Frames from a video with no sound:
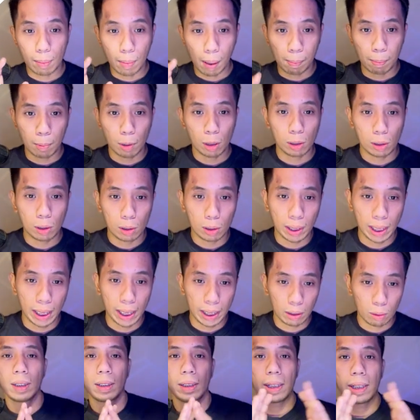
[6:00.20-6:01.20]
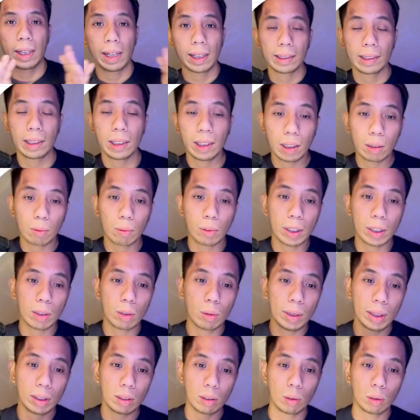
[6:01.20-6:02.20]
Apollo, and the next thing that we're
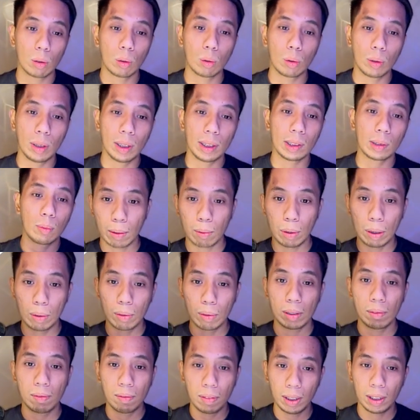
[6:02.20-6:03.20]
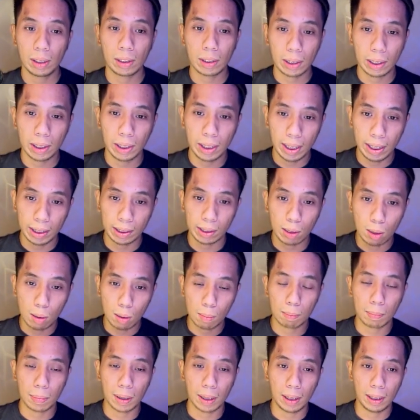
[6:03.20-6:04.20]
going to do is we will filter these
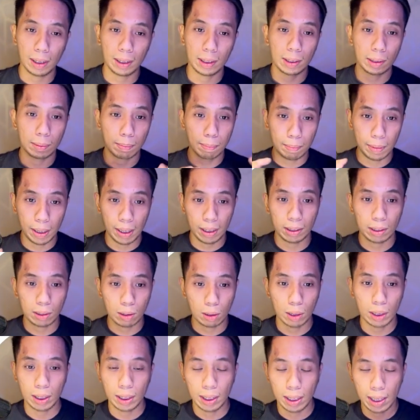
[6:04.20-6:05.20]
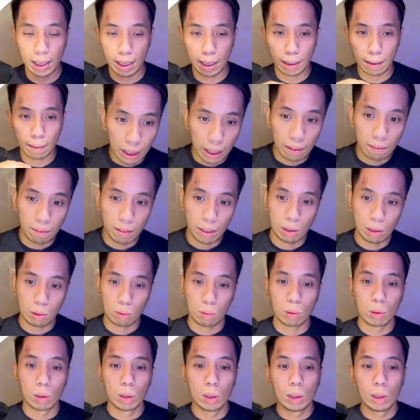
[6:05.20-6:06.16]
companies based on the revenue.